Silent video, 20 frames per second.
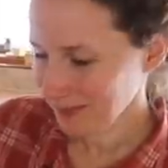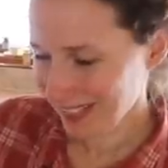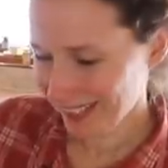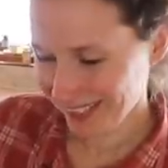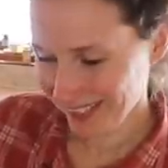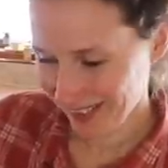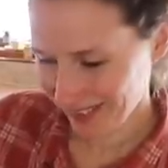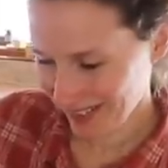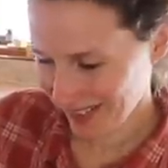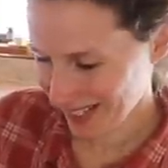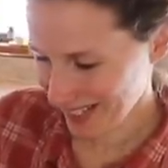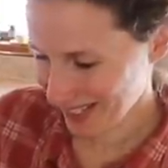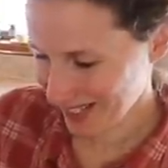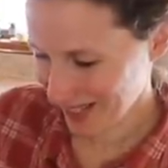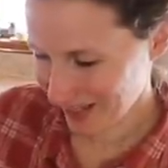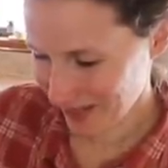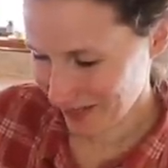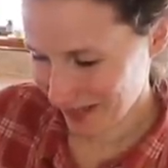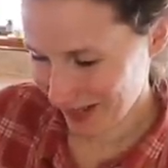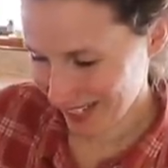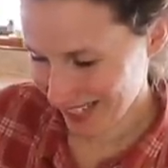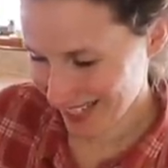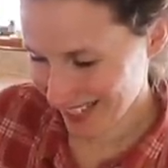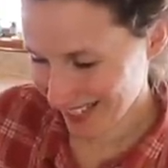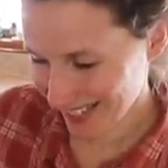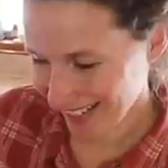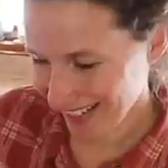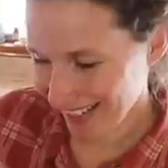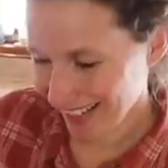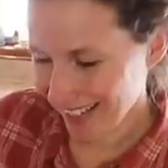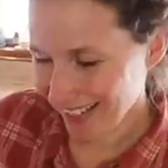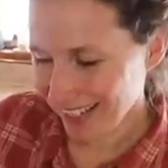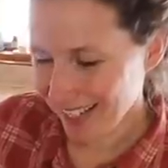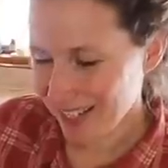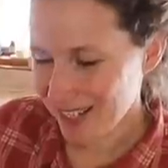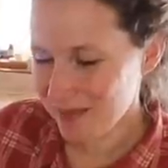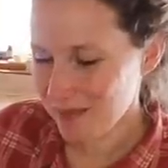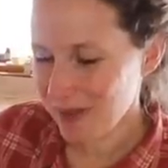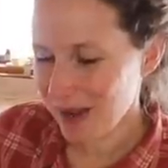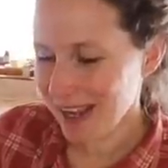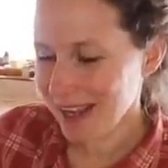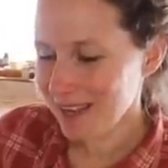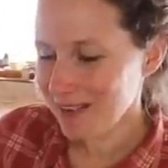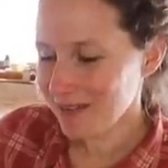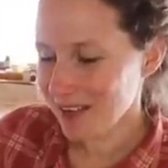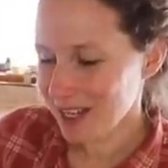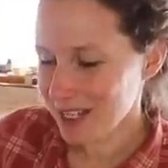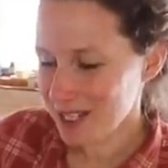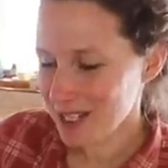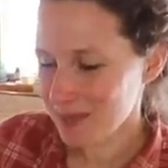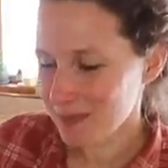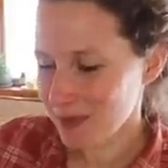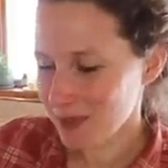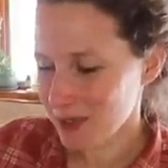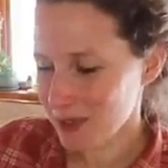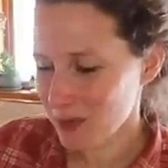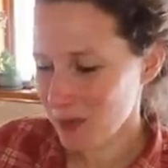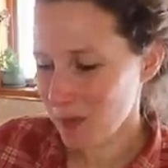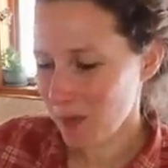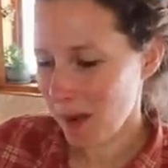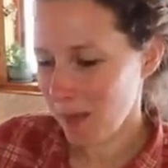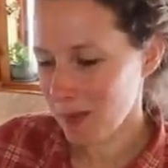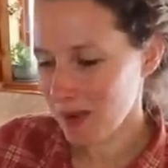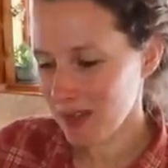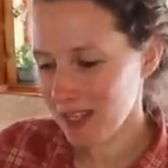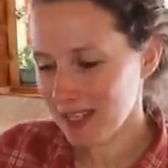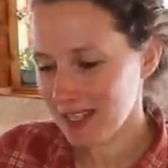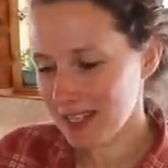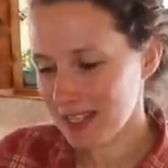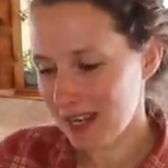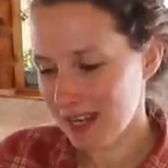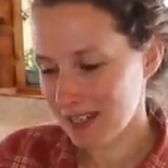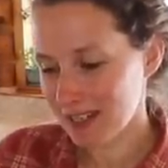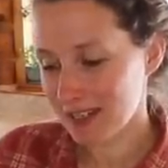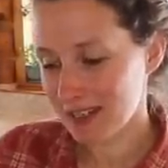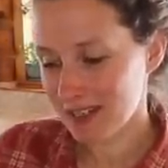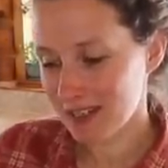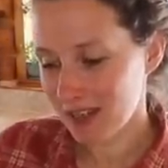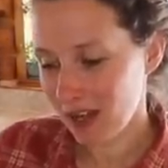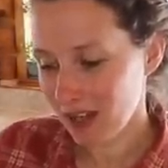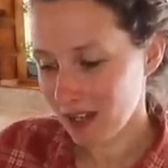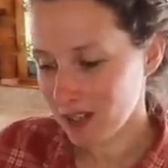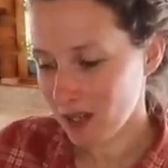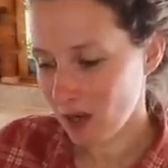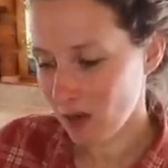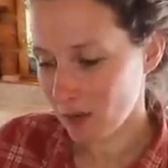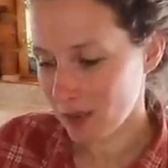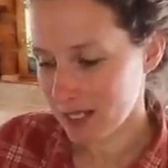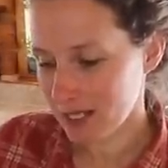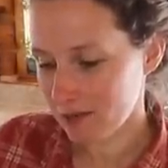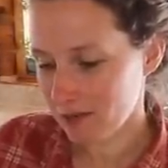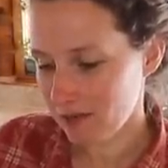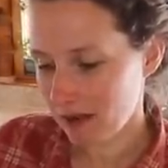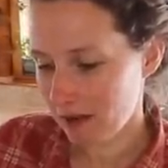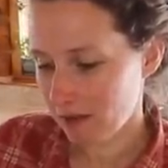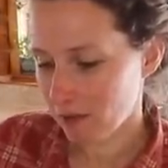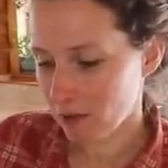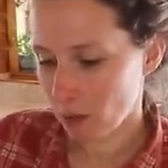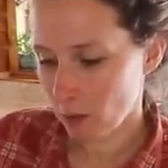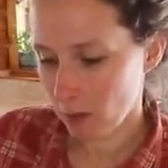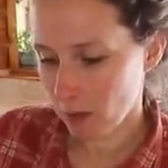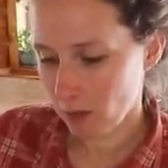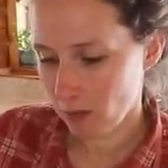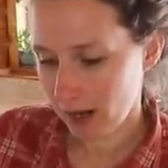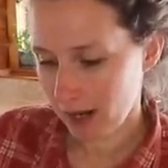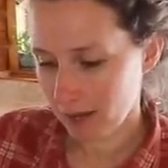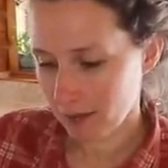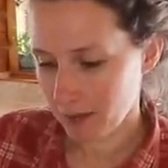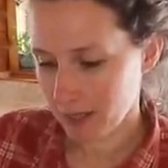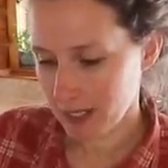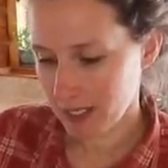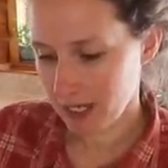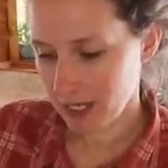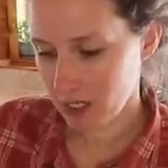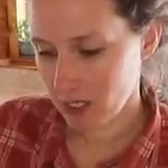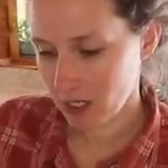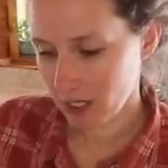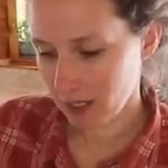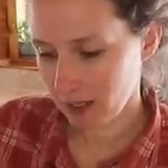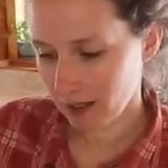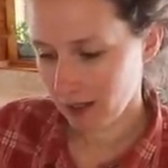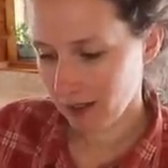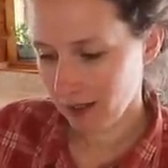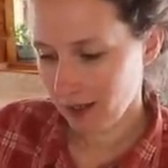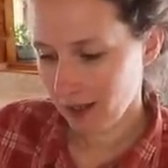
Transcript: I love this so much. In buying vegetables, remember that size is not always a favorable recommendation.